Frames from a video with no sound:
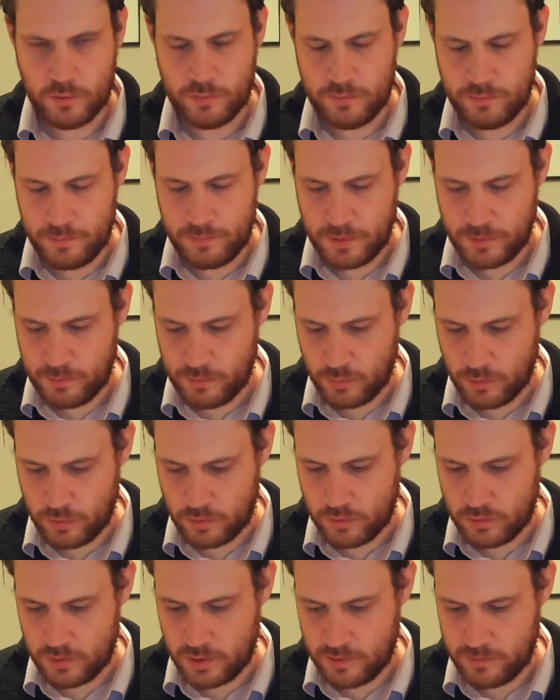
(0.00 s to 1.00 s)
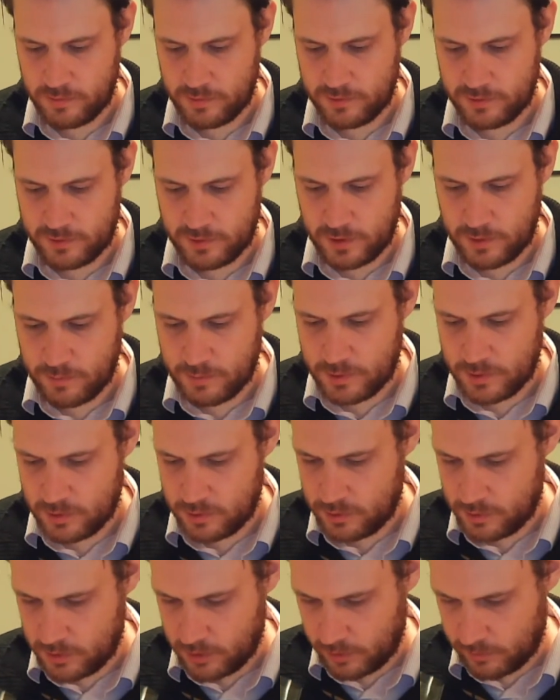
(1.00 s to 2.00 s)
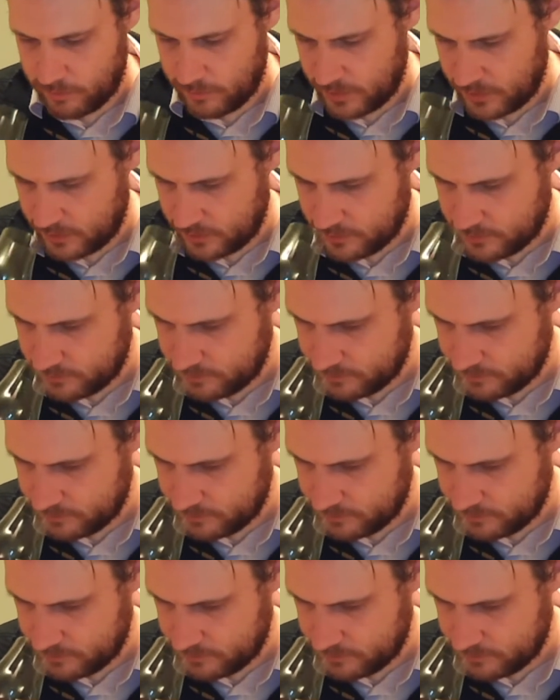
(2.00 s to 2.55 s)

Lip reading: a bit more of the cinnamon and nutmeg,